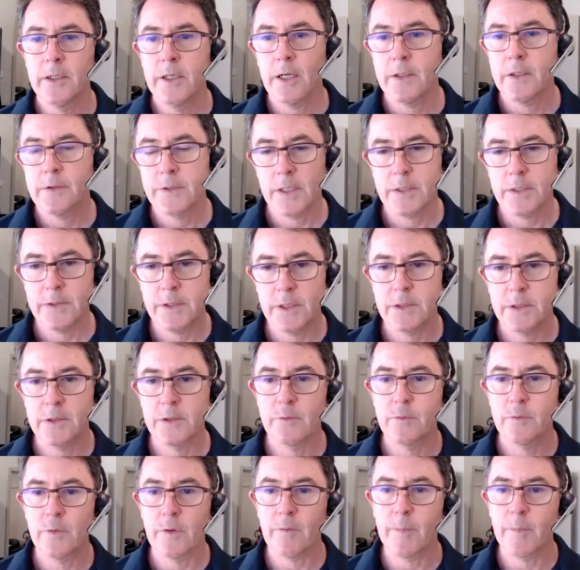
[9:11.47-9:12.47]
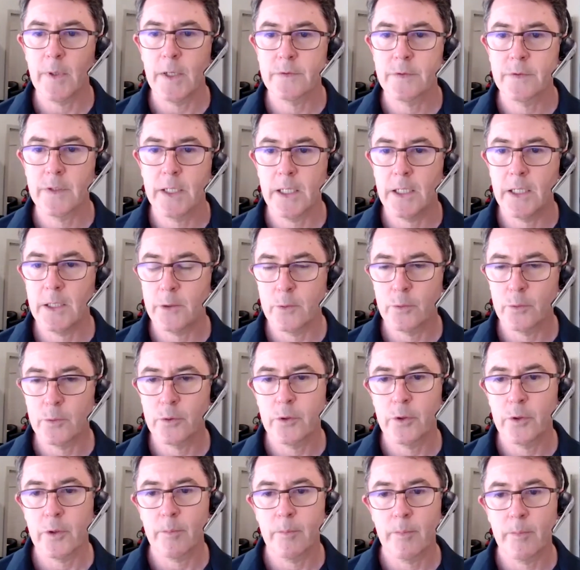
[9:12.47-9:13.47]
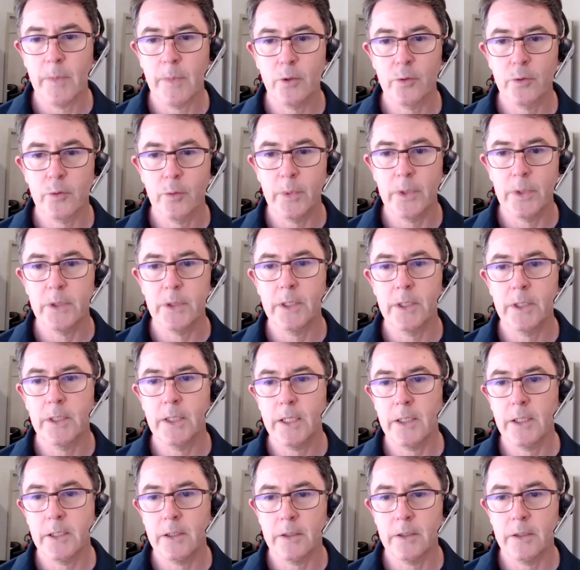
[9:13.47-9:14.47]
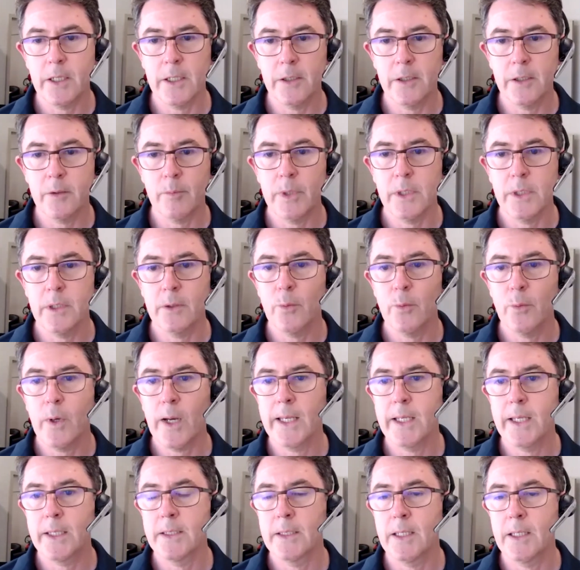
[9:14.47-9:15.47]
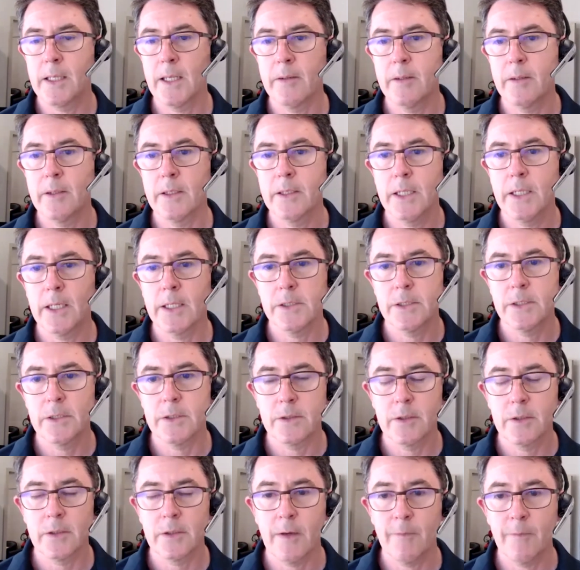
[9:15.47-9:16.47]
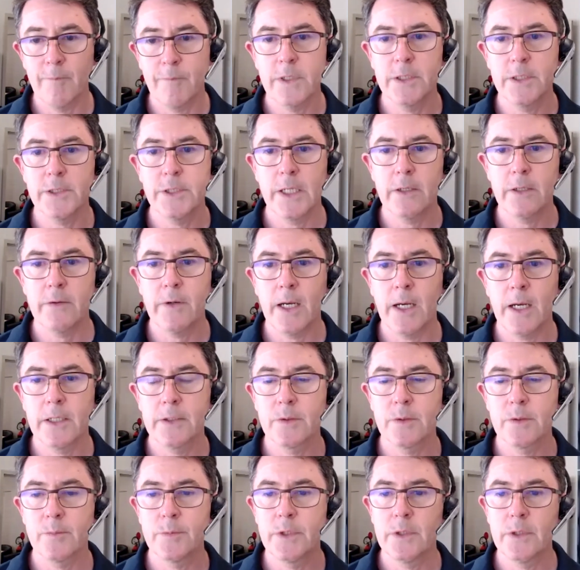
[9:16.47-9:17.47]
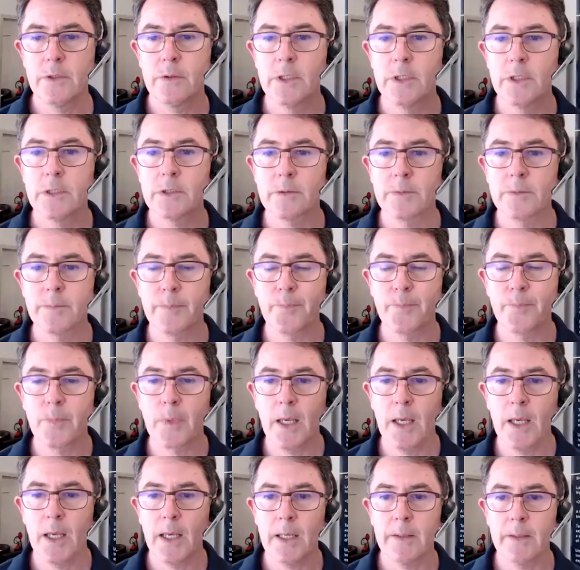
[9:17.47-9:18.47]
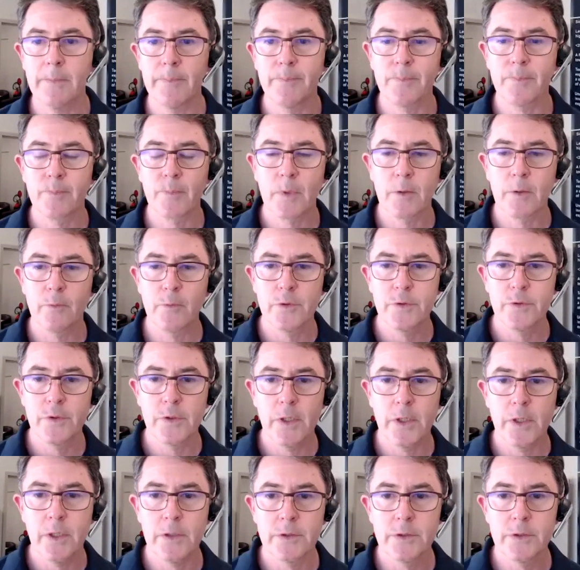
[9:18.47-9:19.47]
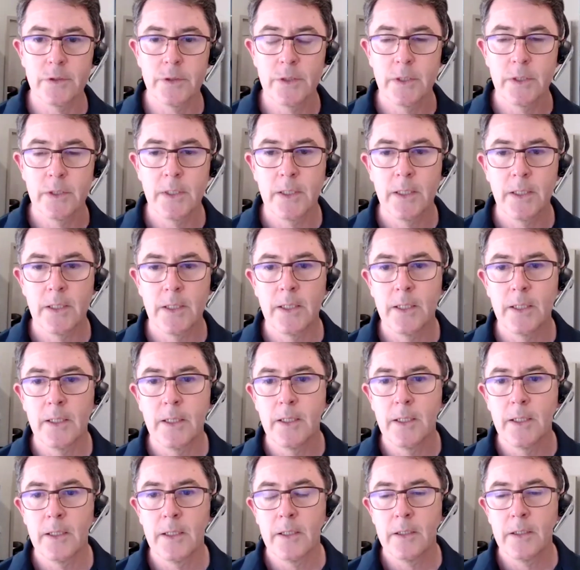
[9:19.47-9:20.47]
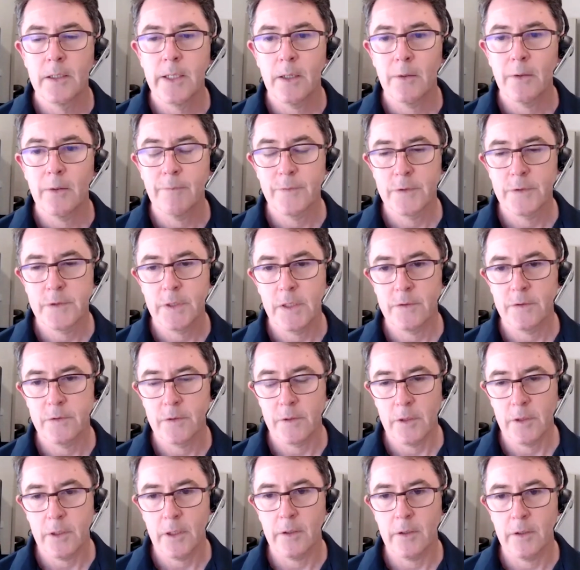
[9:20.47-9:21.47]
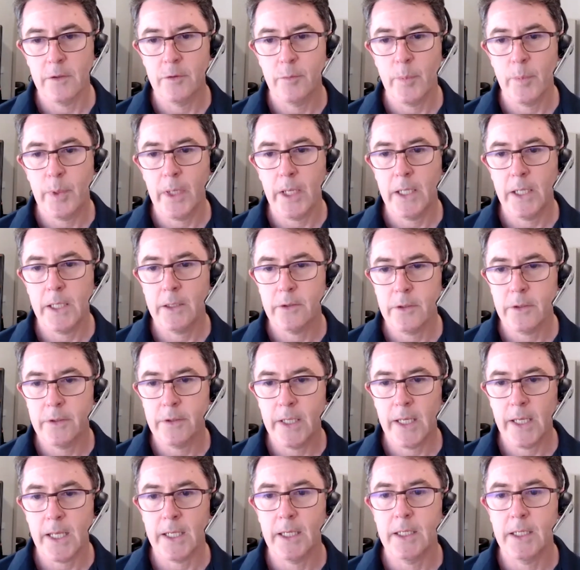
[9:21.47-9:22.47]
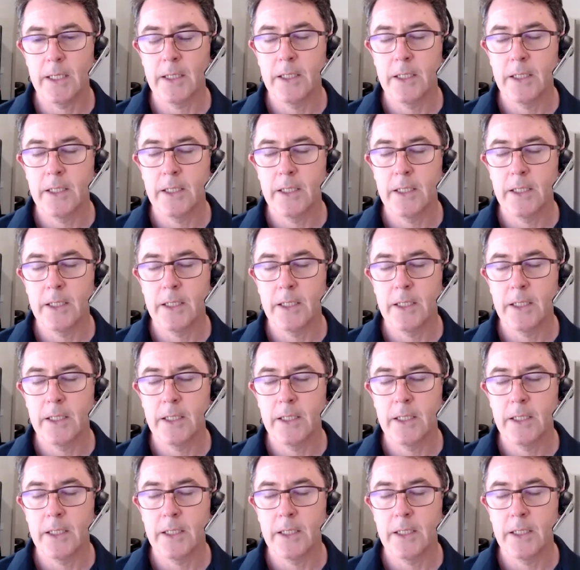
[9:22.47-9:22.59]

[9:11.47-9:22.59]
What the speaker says: say 6 to 12 months, get into ore at Mulga Bill, and then you'd be away and hopefully generating some serious returns. Now, obviously, there's a lot depending on that.